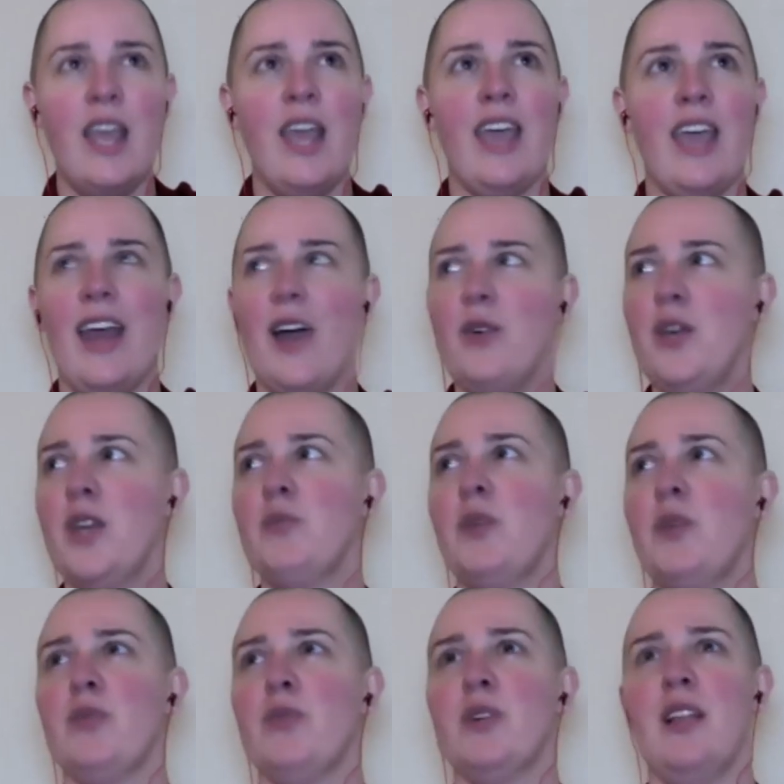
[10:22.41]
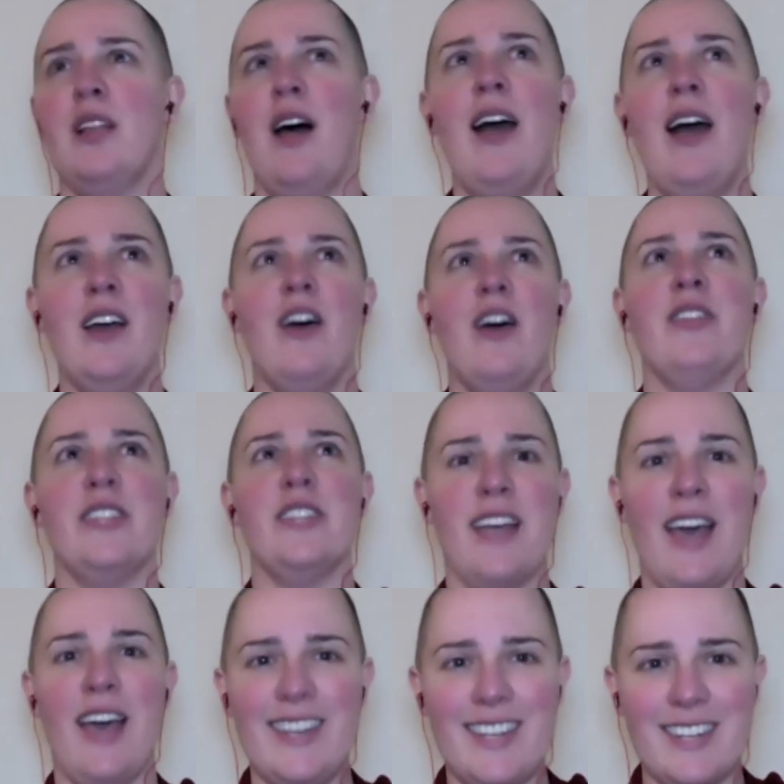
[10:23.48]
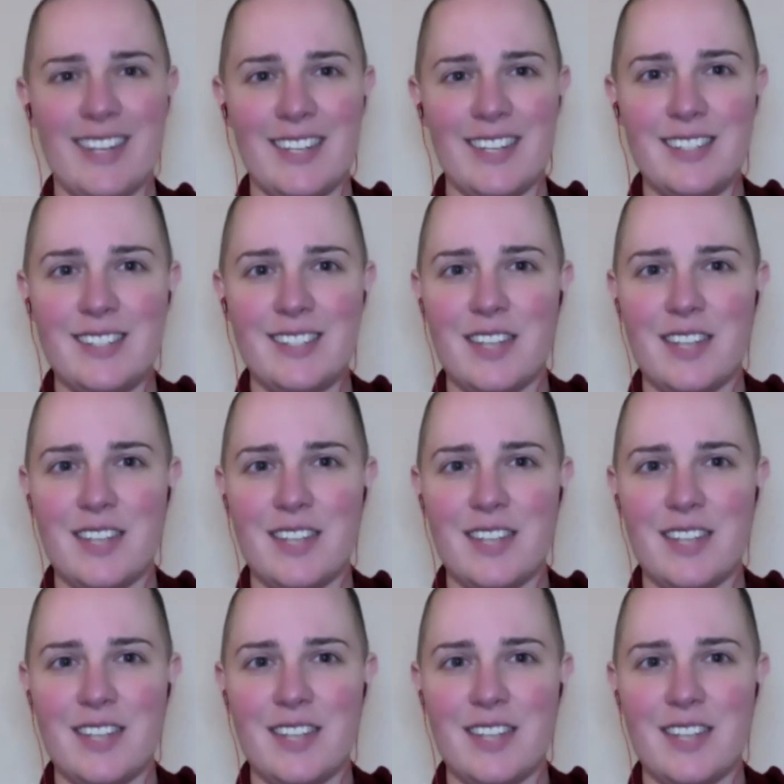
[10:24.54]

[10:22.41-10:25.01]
And how can we rely on the tidiness